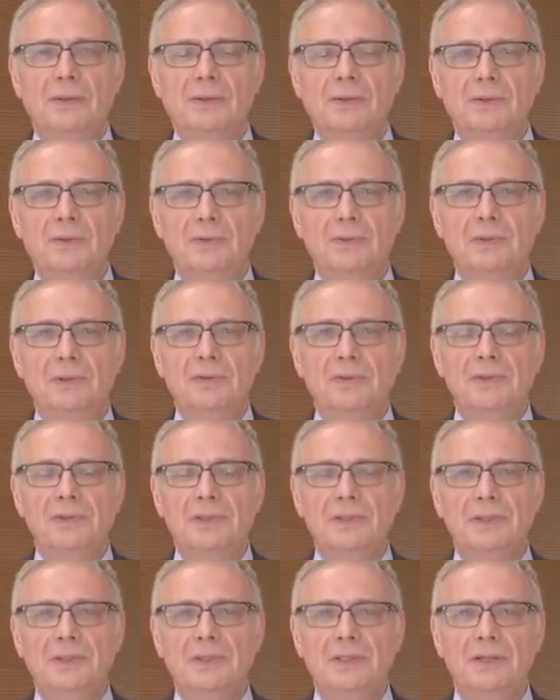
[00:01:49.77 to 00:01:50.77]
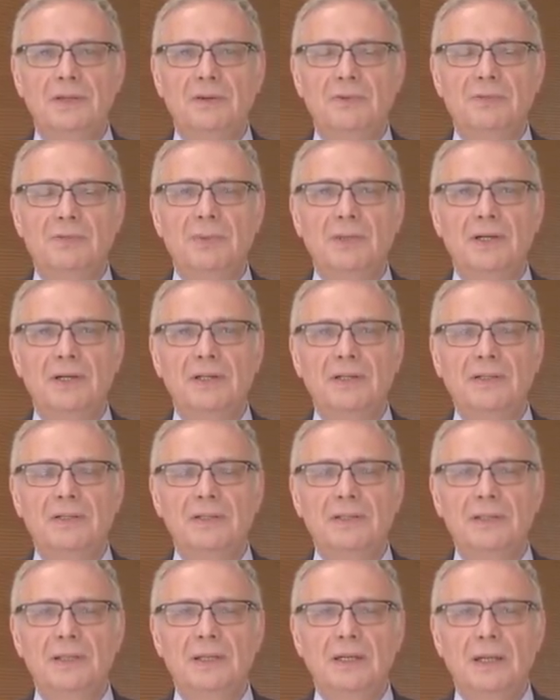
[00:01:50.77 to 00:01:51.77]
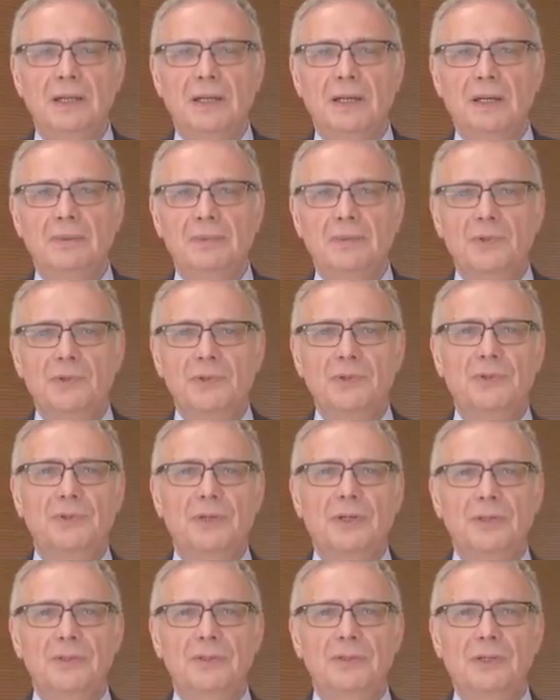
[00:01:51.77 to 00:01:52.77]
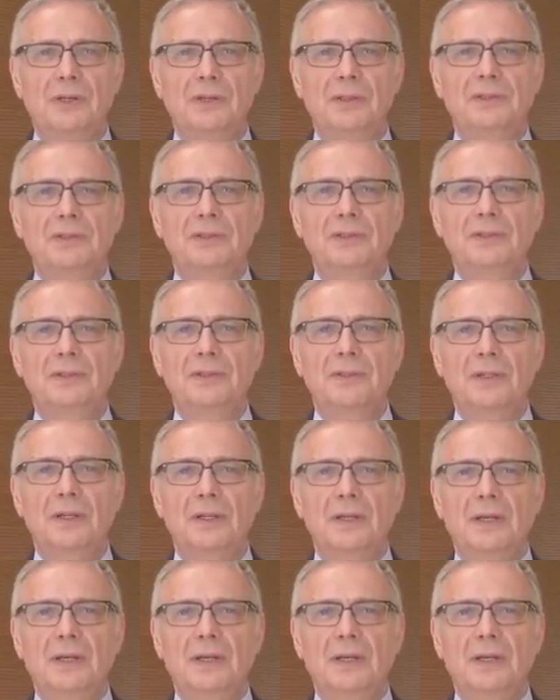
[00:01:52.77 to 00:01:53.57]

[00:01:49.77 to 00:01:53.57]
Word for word: University of Paris. I'm also consultant